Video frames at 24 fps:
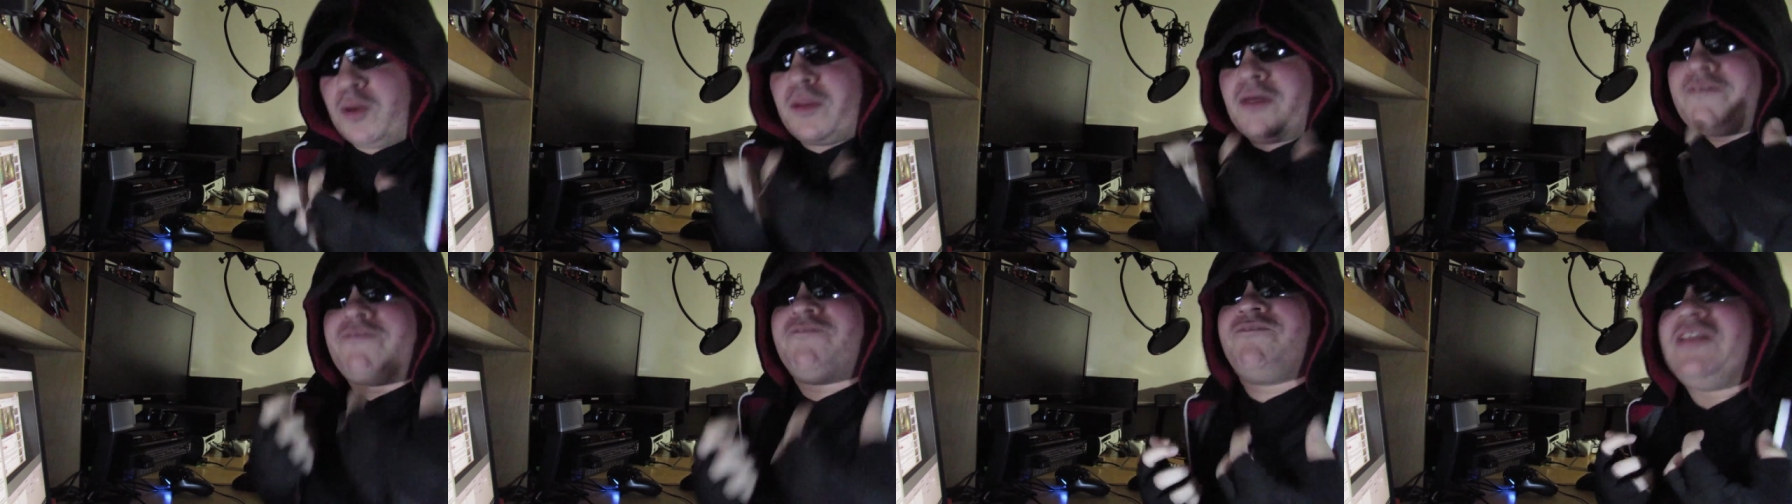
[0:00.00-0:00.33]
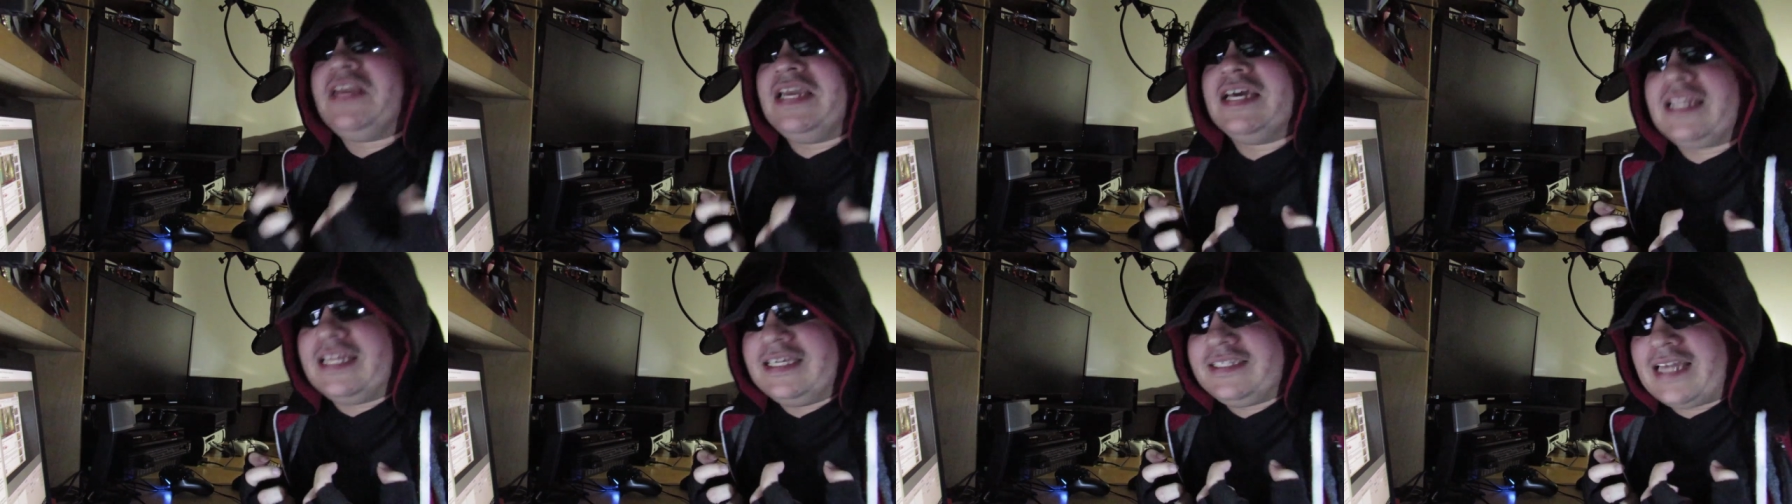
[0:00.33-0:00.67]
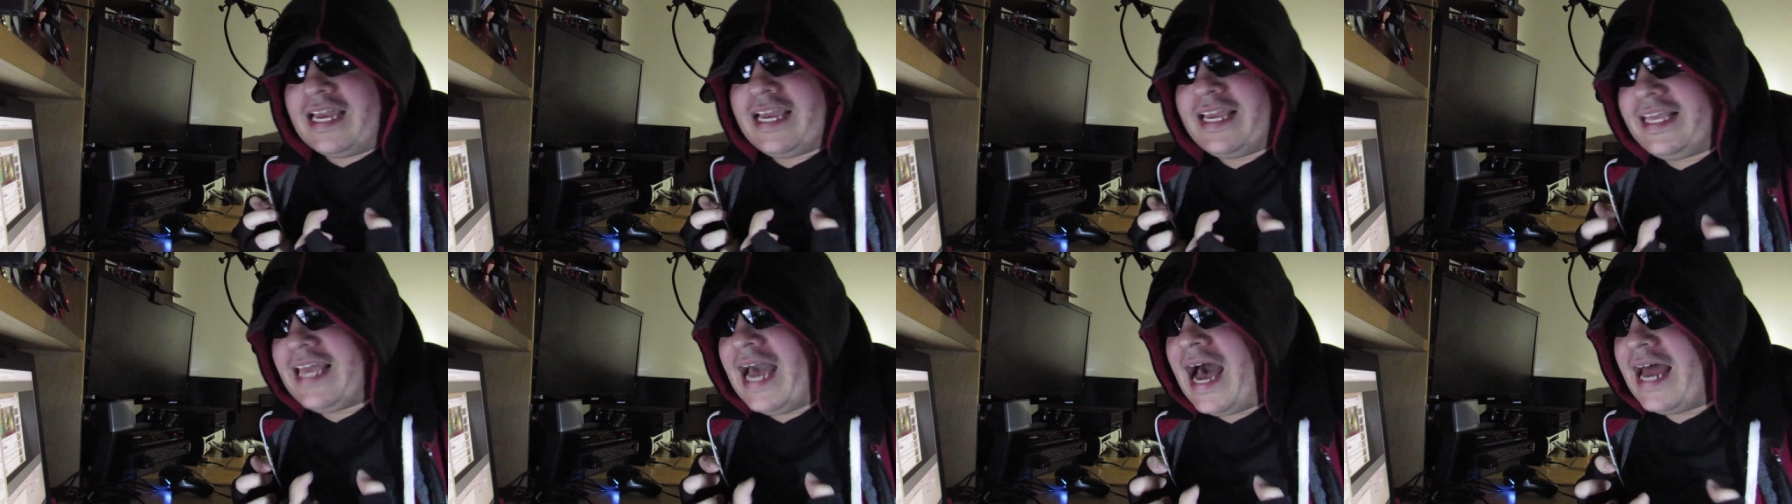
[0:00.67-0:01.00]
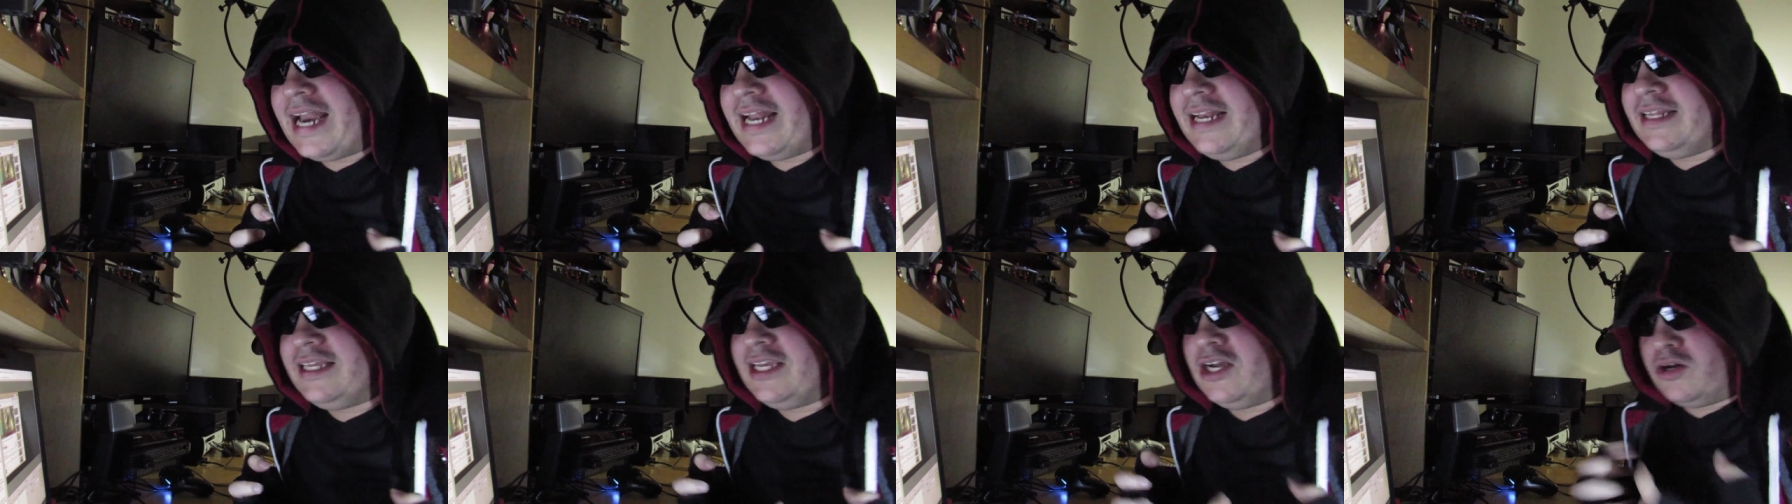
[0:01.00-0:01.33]
all the feelings I
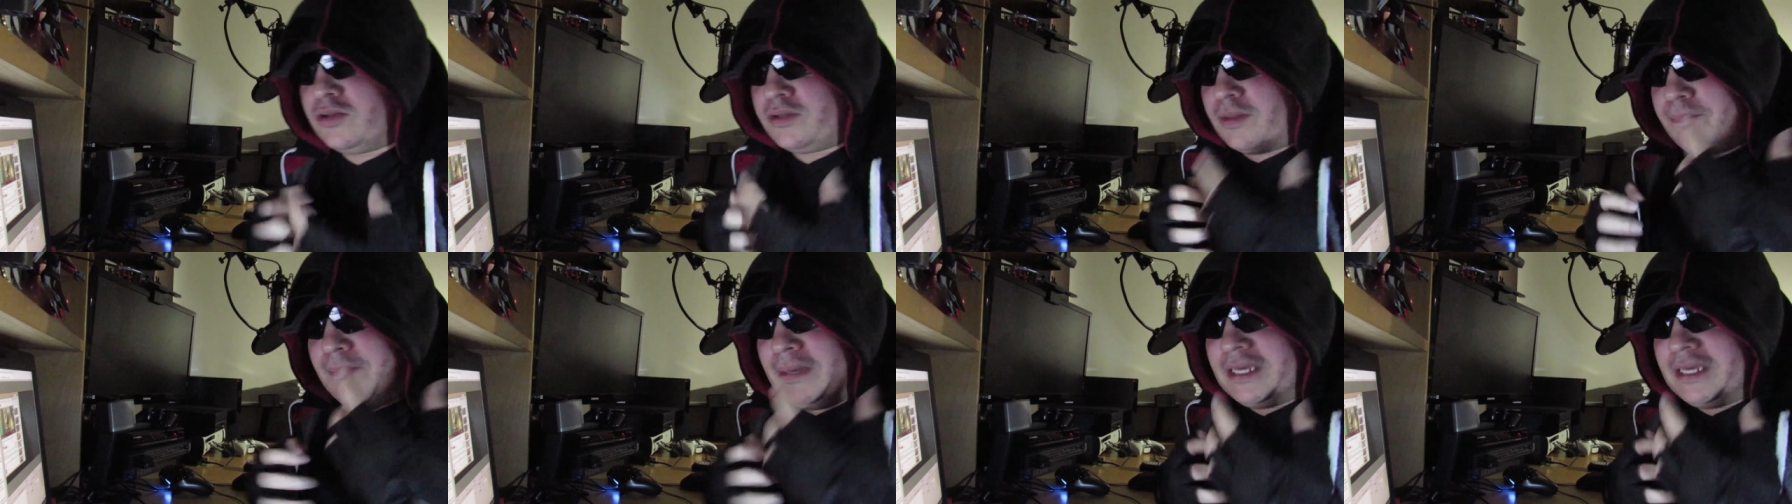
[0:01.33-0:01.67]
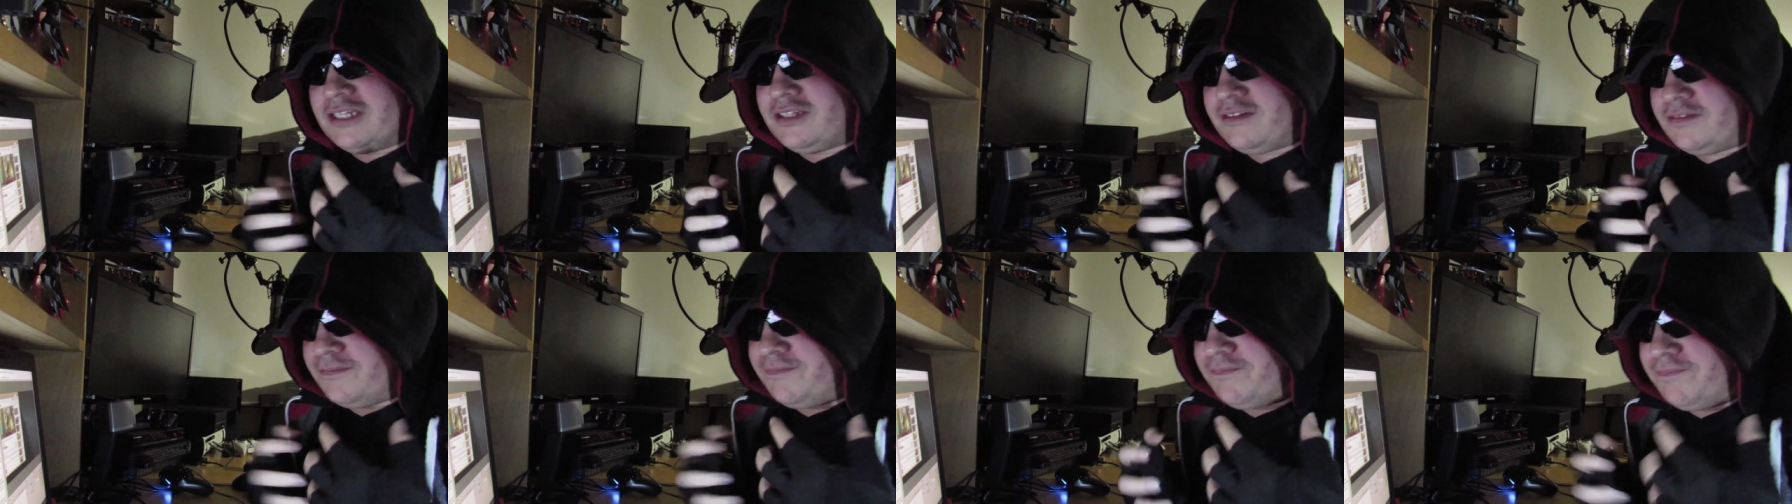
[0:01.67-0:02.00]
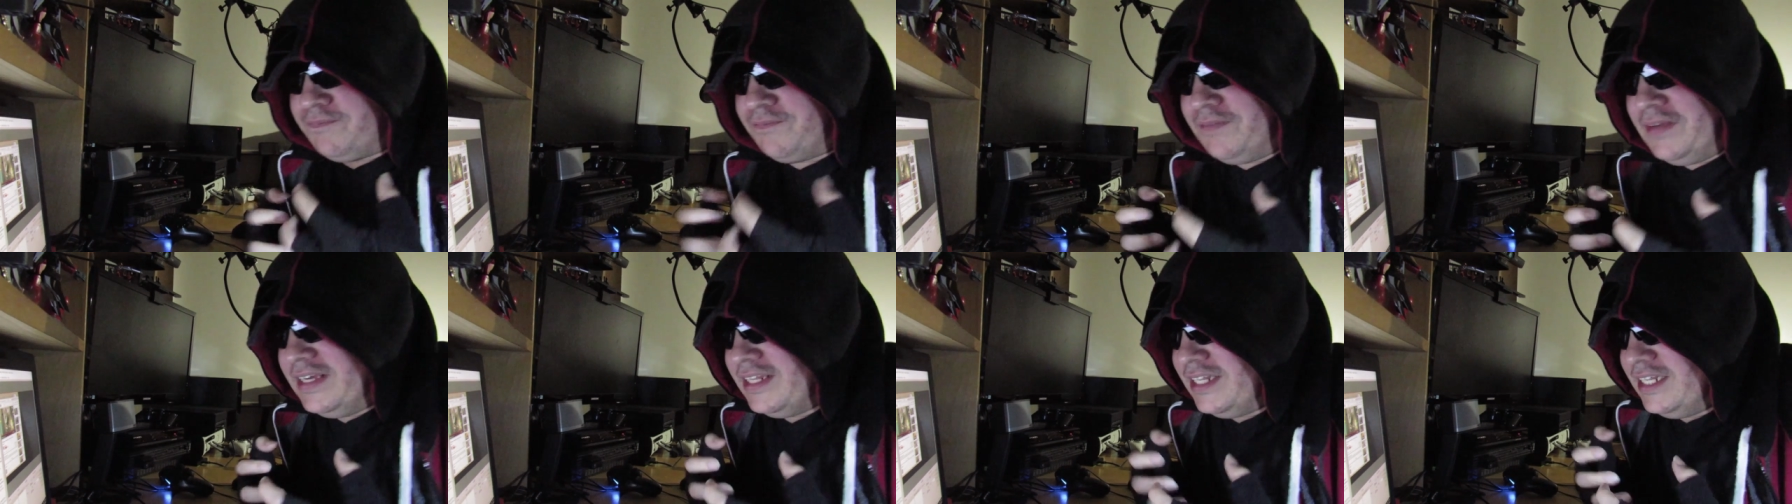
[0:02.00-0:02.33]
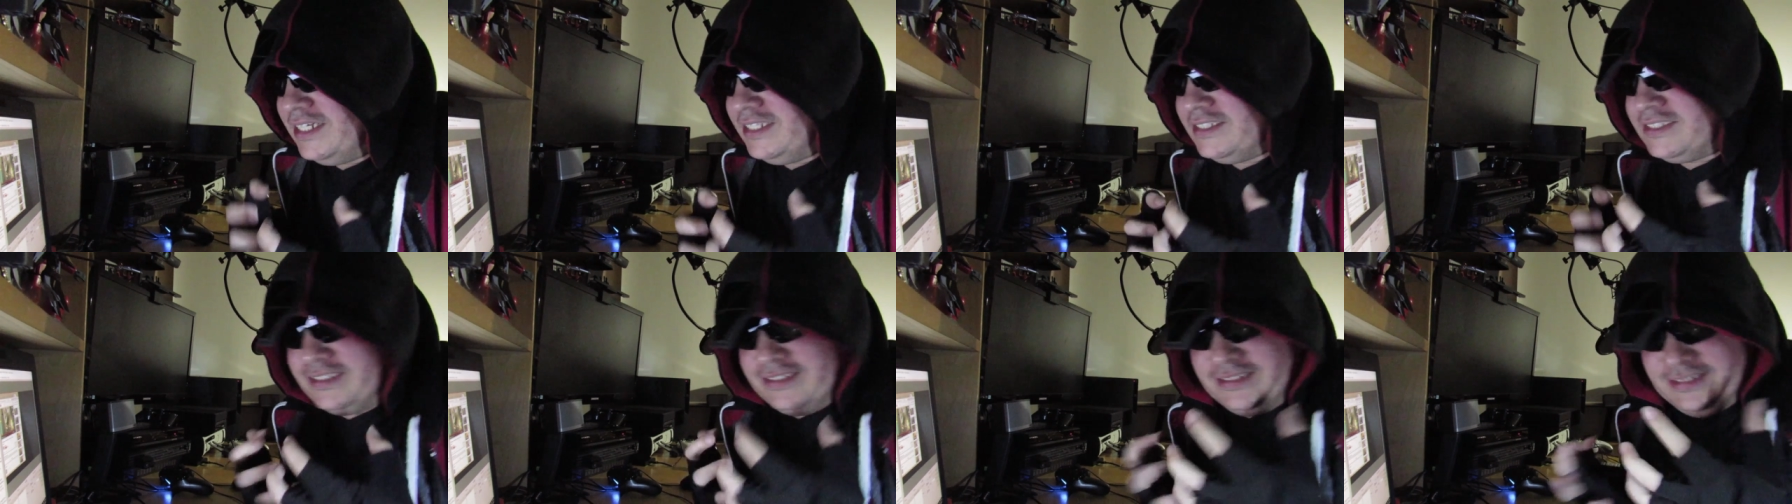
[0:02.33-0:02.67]
got in here, all the mixed
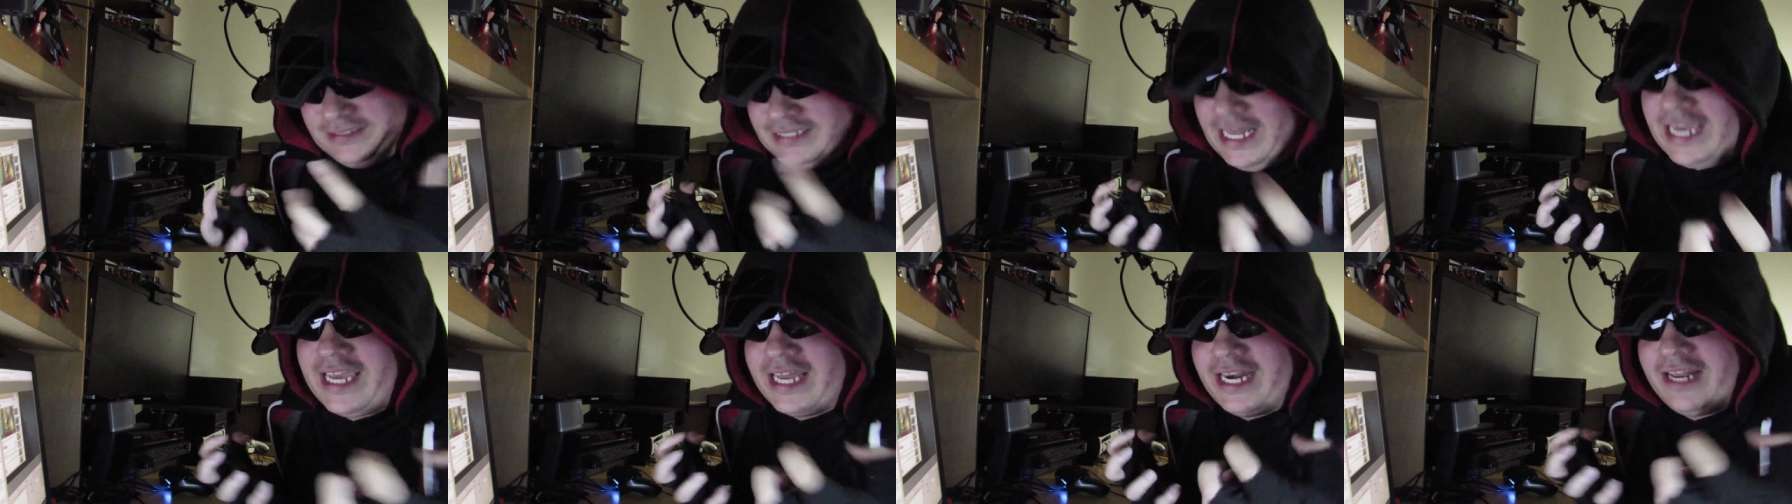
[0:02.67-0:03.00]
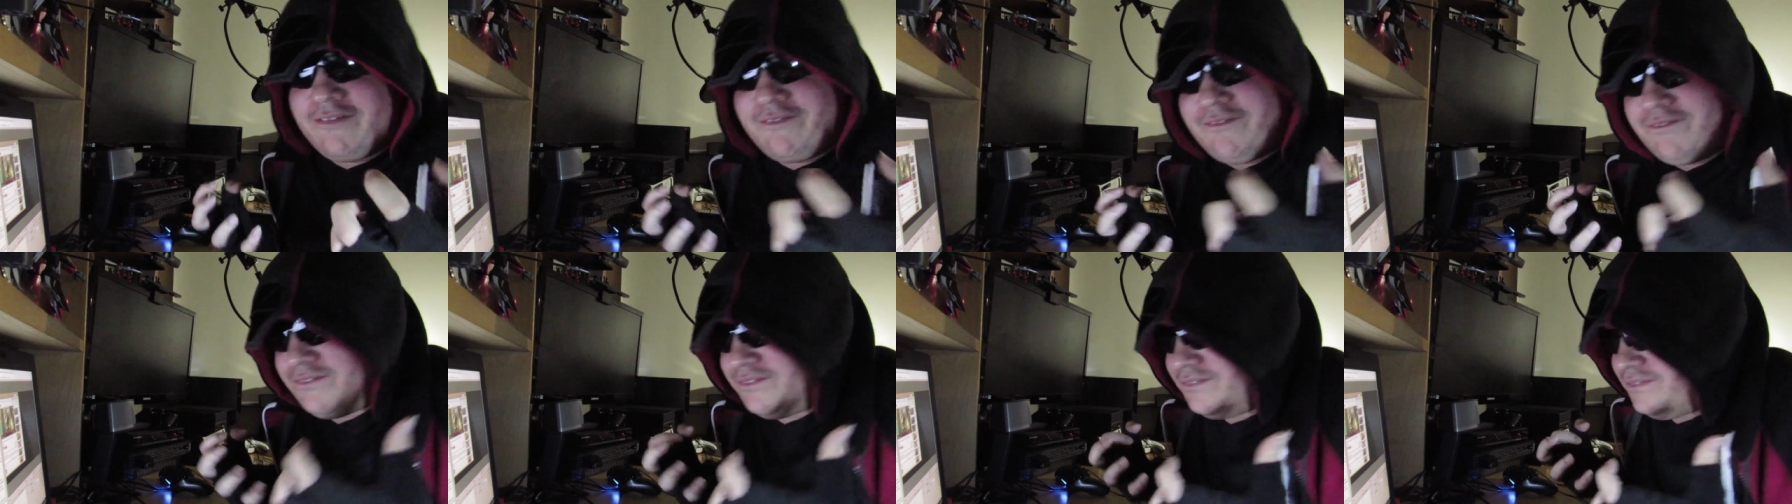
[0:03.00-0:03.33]
feelings, negative